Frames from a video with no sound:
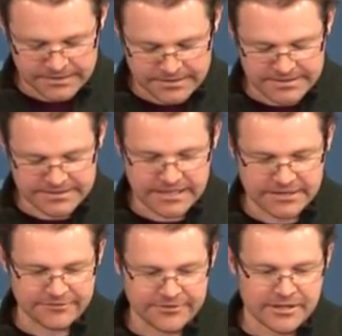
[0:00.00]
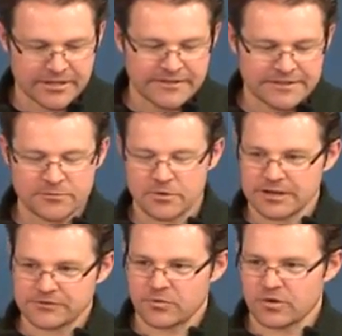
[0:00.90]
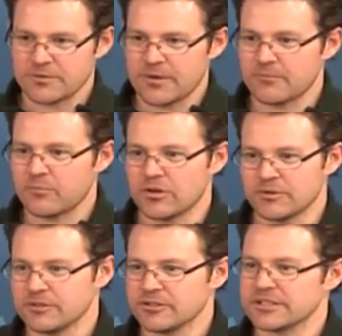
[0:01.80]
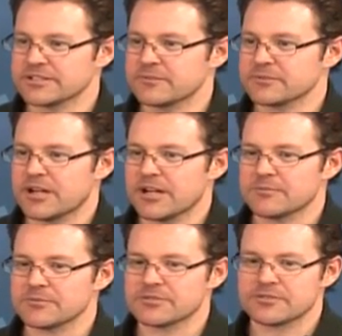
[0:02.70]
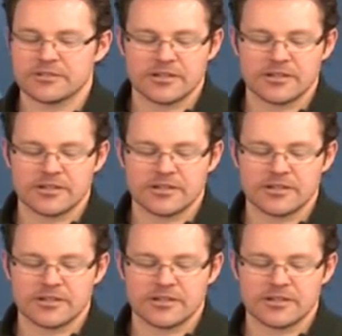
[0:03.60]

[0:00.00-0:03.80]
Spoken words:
this is where you have to worry about portability sometimes.